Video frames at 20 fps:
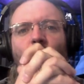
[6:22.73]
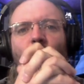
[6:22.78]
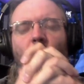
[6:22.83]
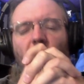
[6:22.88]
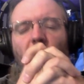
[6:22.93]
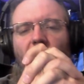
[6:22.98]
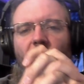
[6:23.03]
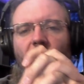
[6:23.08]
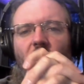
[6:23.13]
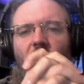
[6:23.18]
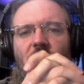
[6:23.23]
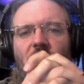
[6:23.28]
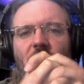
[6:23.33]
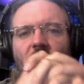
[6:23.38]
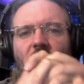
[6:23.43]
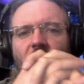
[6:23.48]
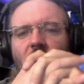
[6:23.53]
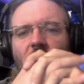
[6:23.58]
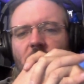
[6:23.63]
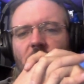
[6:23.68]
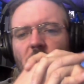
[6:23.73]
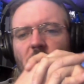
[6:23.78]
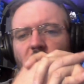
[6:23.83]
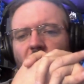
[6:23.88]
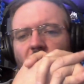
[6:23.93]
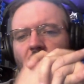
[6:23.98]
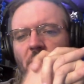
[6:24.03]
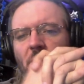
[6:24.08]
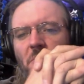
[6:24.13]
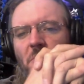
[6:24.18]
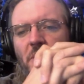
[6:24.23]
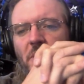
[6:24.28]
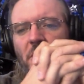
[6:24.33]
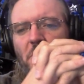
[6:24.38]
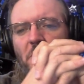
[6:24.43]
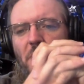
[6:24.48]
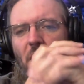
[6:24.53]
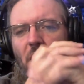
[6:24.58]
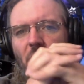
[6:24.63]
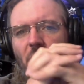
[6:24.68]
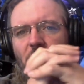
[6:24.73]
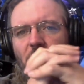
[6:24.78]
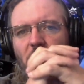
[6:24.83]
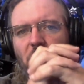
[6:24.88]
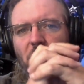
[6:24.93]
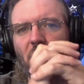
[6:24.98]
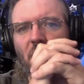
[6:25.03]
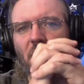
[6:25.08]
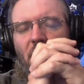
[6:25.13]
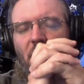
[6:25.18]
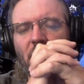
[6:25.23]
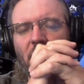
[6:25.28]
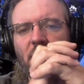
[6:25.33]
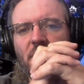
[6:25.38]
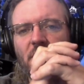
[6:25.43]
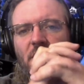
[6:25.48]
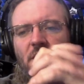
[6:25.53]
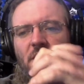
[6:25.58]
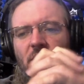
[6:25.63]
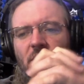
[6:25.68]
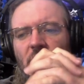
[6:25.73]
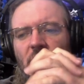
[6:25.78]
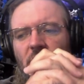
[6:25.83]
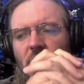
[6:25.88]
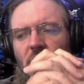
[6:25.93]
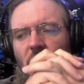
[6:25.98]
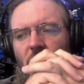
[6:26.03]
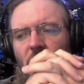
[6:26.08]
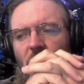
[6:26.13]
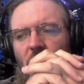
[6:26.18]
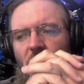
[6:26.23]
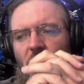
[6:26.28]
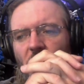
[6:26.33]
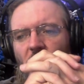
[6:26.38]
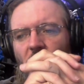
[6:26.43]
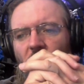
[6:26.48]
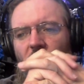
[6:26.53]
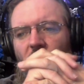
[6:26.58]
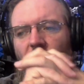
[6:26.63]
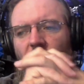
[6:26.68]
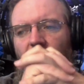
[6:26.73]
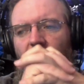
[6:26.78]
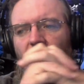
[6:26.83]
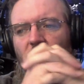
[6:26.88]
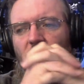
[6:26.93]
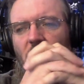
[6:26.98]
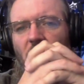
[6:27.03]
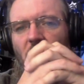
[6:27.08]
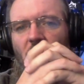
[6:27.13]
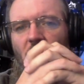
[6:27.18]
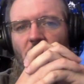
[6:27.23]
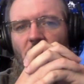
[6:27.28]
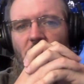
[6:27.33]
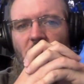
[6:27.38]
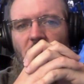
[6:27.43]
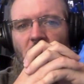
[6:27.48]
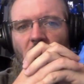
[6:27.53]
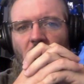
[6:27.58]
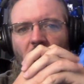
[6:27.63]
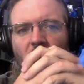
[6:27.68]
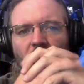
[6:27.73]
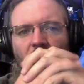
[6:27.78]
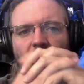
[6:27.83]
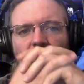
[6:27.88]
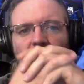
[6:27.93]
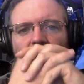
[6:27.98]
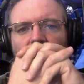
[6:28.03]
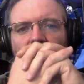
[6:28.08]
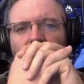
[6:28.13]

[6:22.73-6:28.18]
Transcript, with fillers: But it does sound like it's a problem in the power supply of the unit to me. Okay.